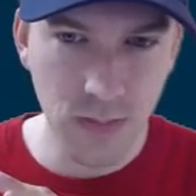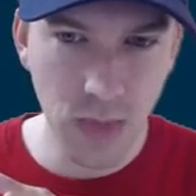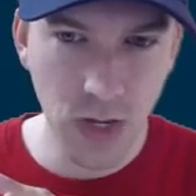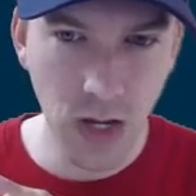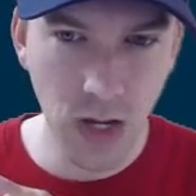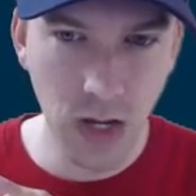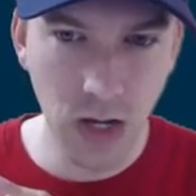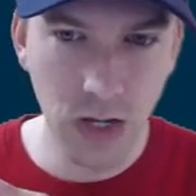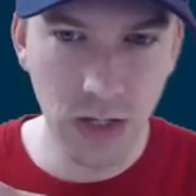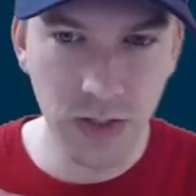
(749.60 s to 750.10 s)

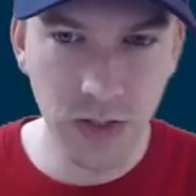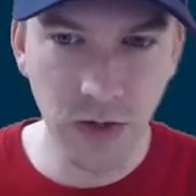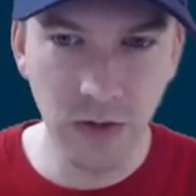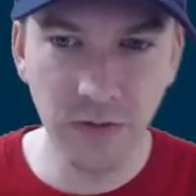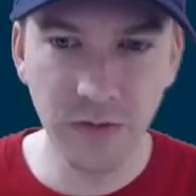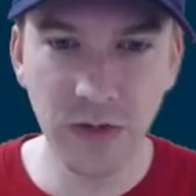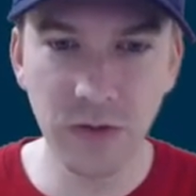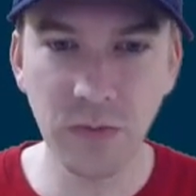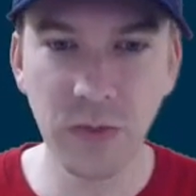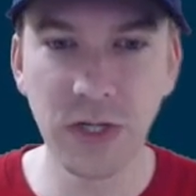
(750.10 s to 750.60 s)
I
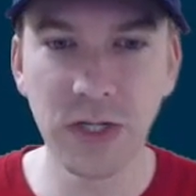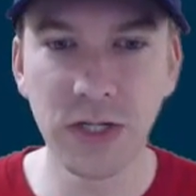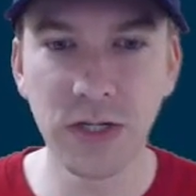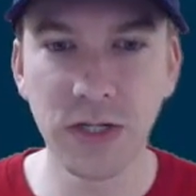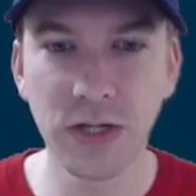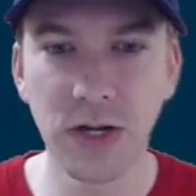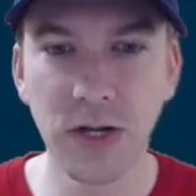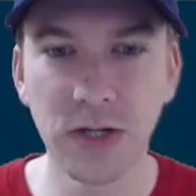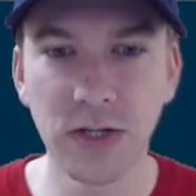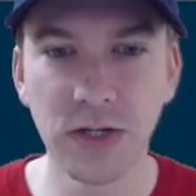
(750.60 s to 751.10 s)
solved it by
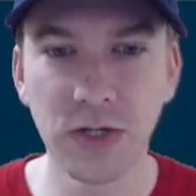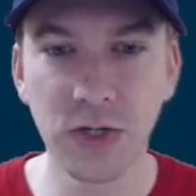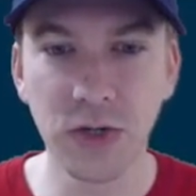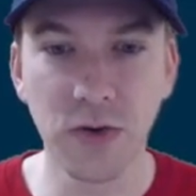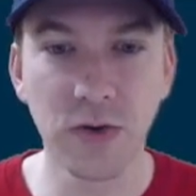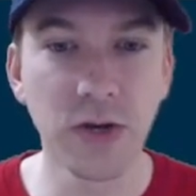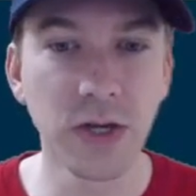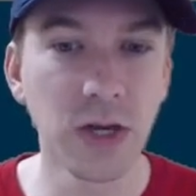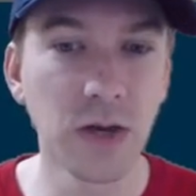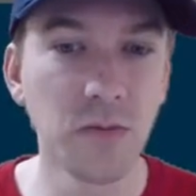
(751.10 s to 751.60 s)
just not
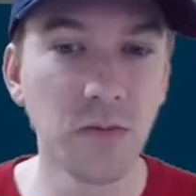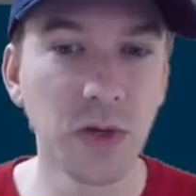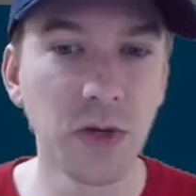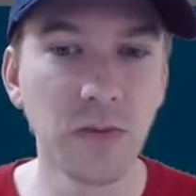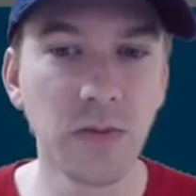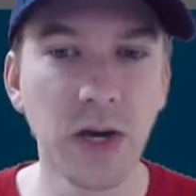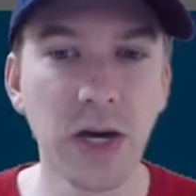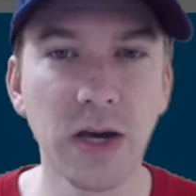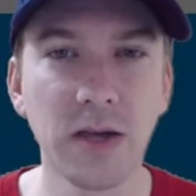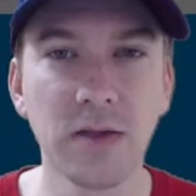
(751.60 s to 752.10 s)
destroying
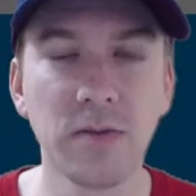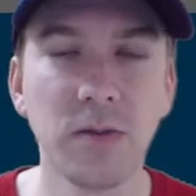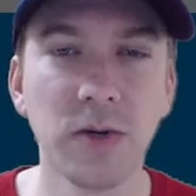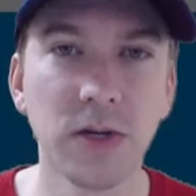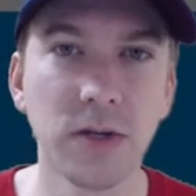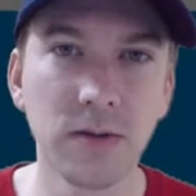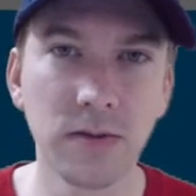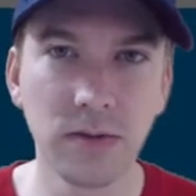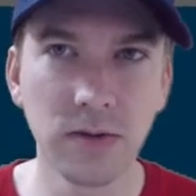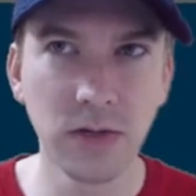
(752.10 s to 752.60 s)
MP path,
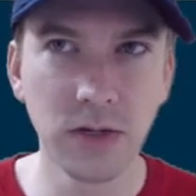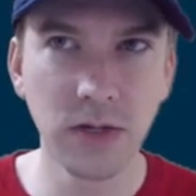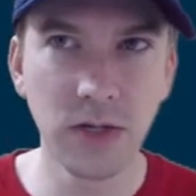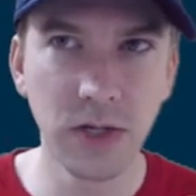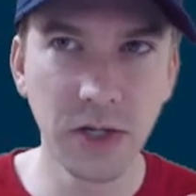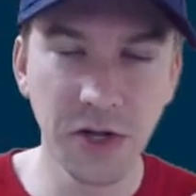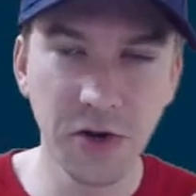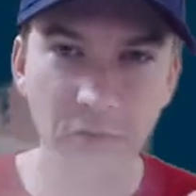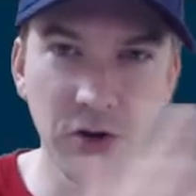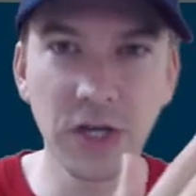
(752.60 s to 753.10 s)
but
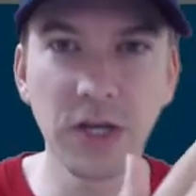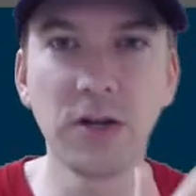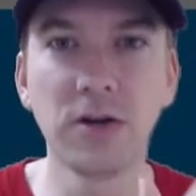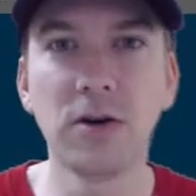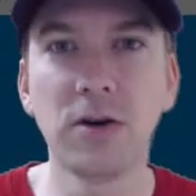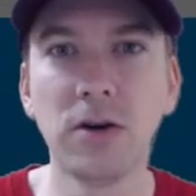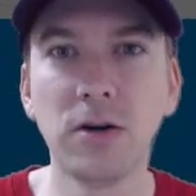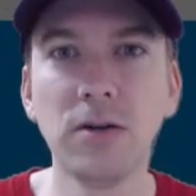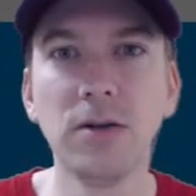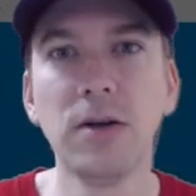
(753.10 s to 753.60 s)
clearing it
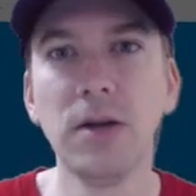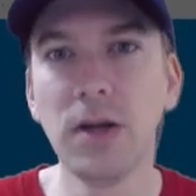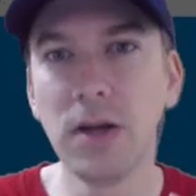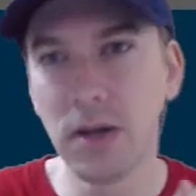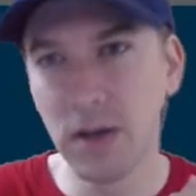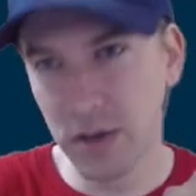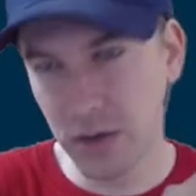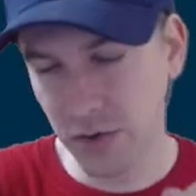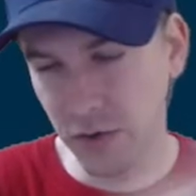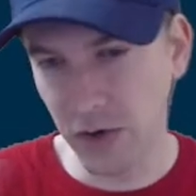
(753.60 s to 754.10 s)
all,
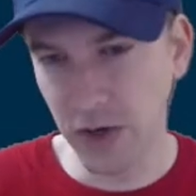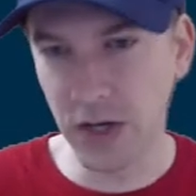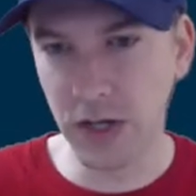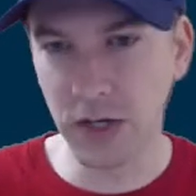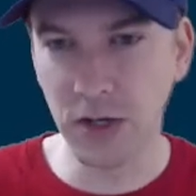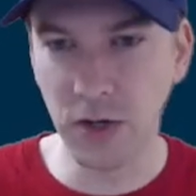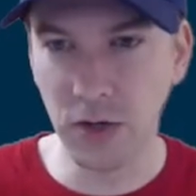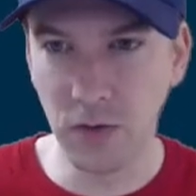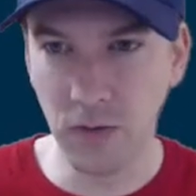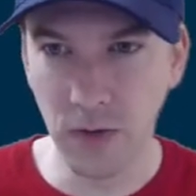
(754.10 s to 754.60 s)

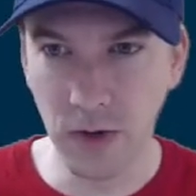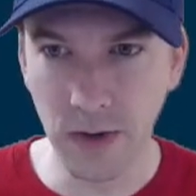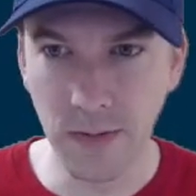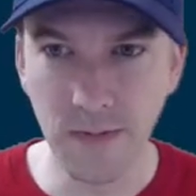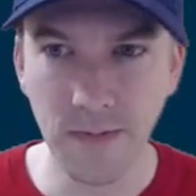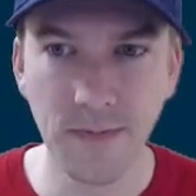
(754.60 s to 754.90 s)
creating a new one.